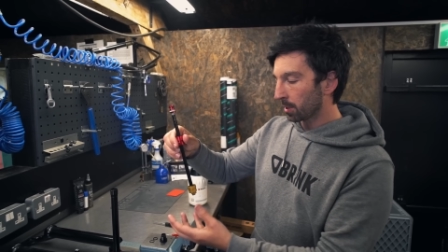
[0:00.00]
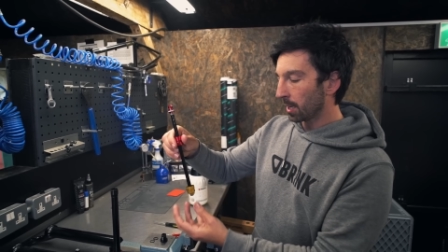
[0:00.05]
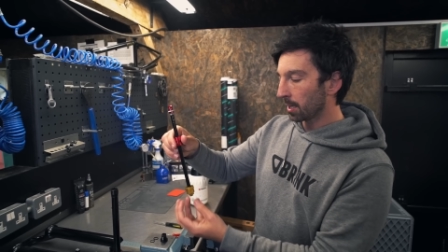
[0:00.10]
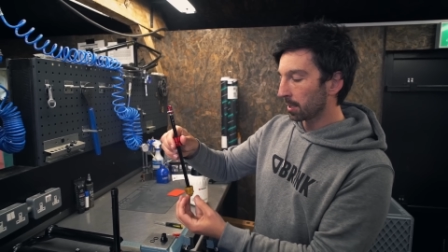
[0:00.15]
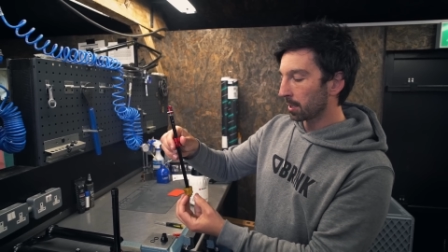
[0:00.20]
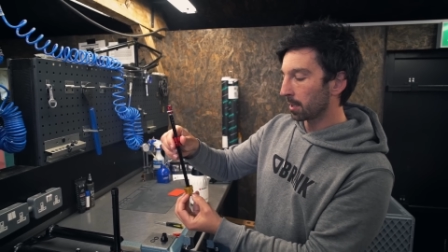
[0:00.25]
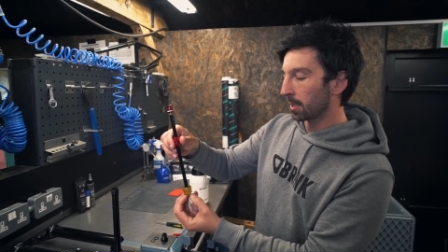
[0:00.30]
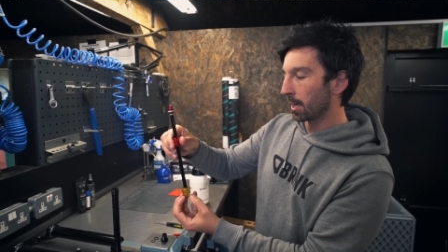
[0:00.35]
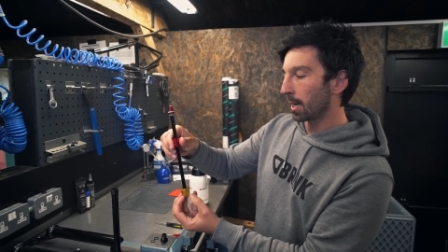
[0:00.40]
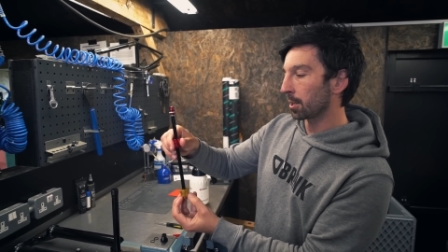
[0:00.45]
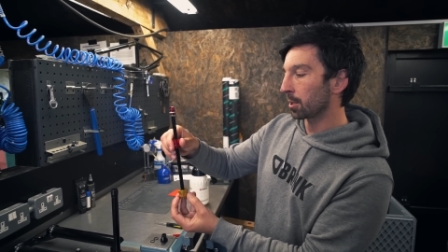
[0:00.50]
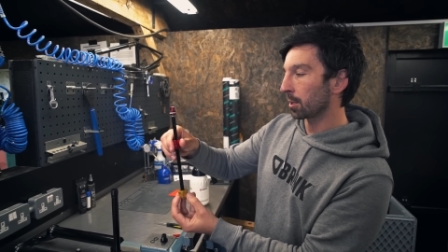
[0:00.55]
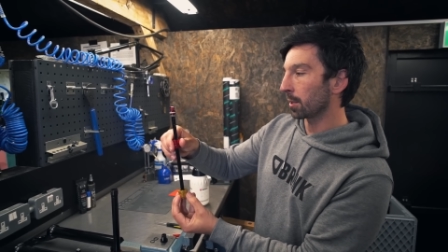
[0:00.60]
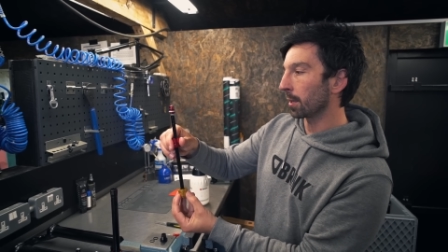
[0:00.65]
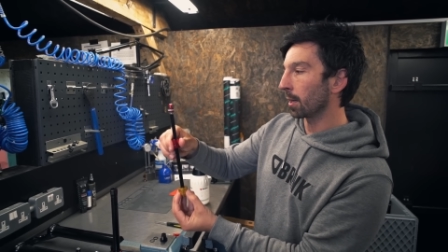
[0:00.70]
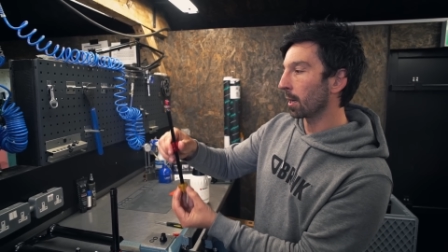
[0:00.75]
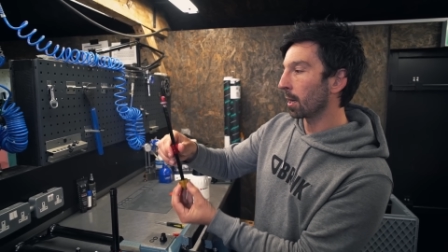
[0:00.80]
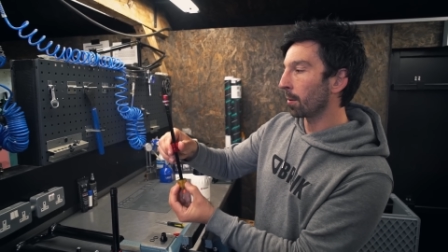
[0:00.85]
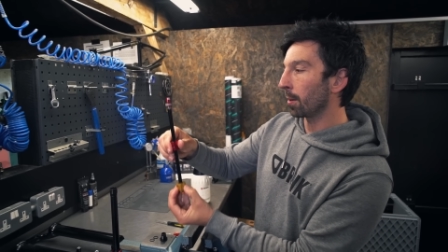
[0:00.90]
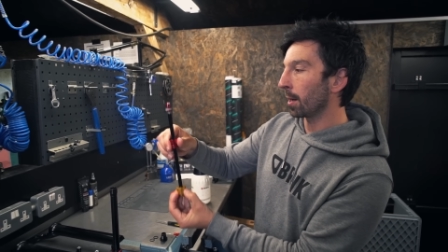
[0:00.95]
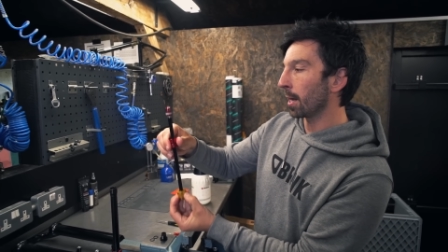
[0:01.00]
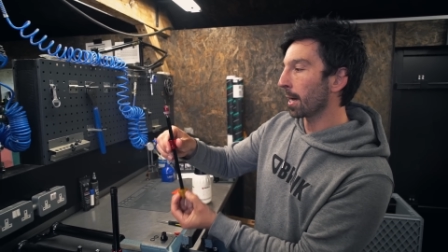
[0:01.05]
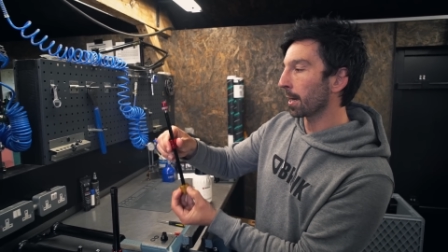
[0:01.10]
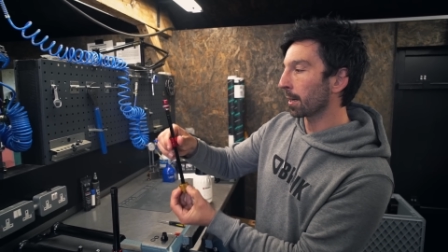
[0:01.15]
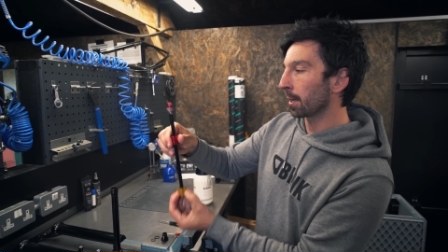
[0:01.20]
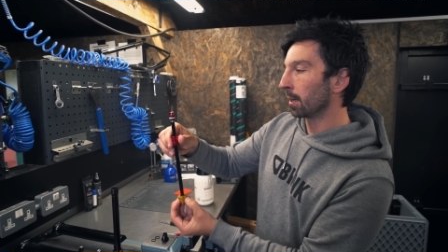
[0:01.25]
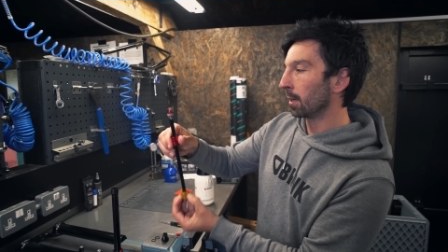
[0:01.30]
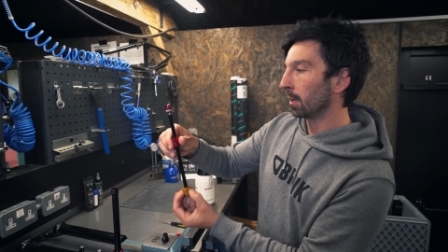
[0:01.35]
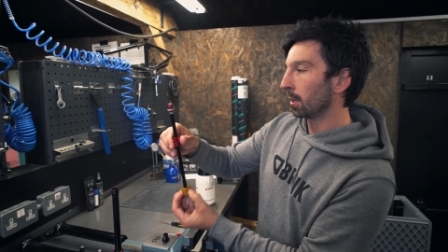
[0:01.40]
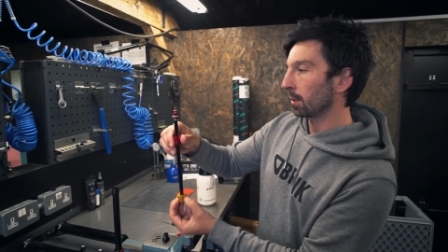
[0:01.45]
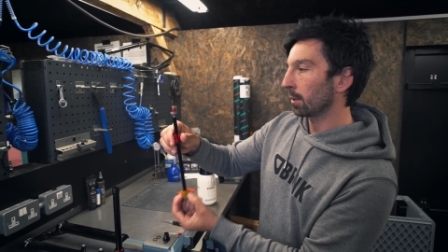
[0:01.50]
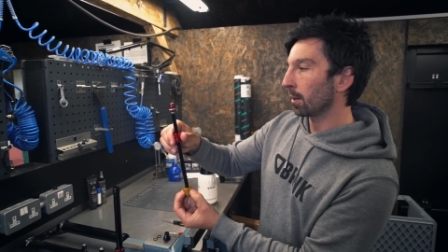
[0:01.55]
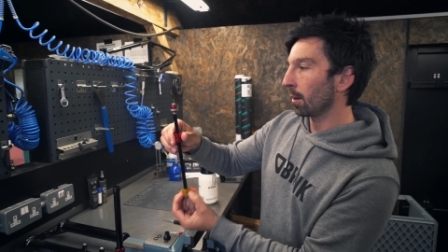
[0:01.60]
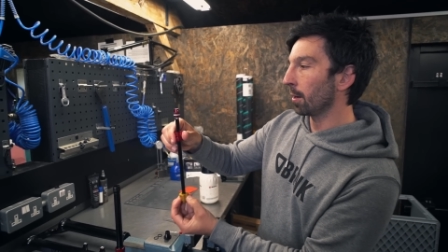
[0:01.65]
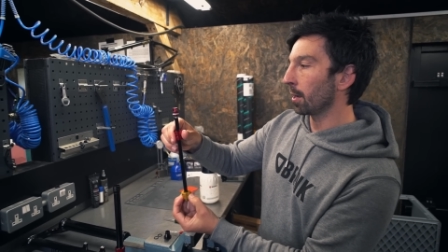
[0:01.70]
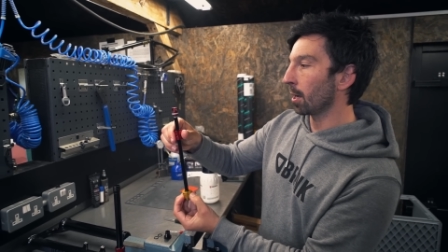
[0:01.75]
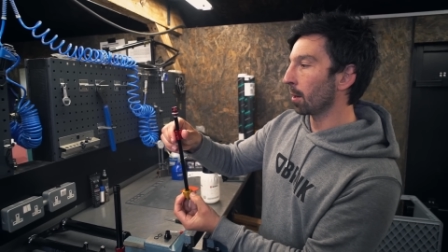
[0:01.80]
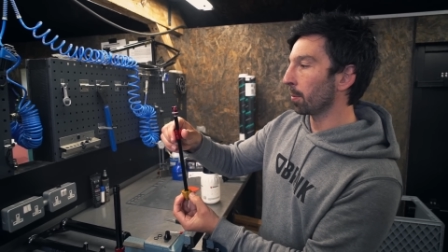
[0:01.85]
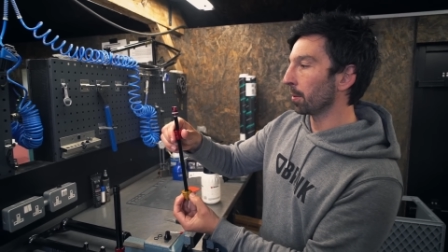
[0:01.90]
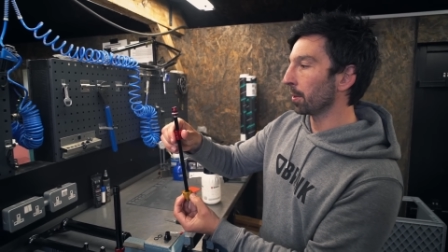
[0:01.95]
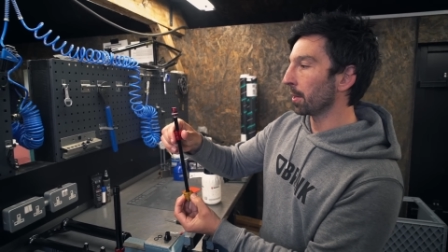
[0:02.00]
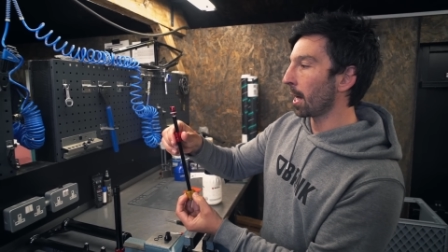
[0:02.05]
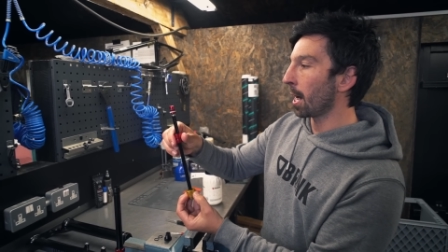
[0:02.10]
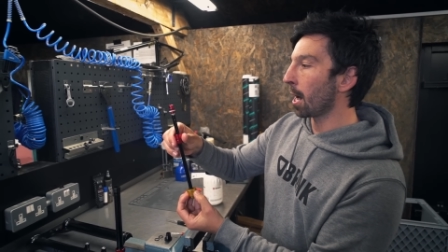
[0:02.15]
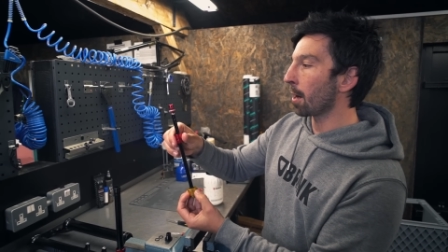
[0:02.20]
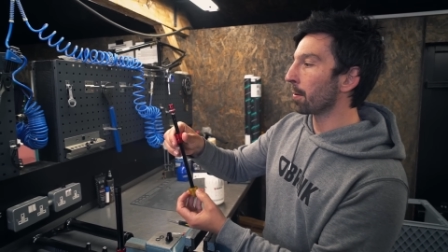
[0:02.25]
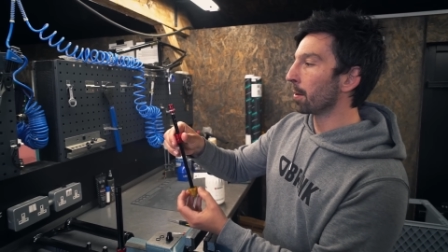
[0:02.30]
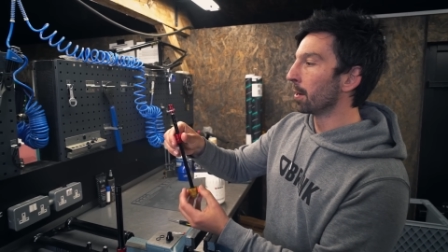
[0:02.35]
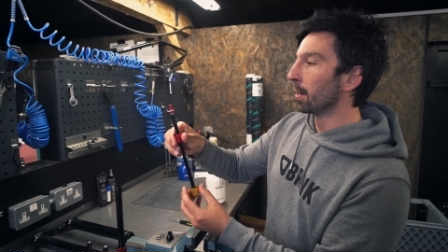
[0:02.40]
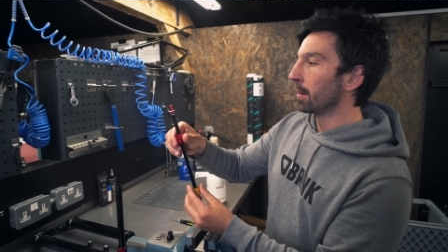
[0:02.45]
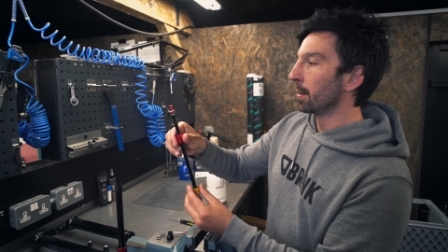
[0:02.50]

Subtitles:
That's attached to the lower leg, going up and down.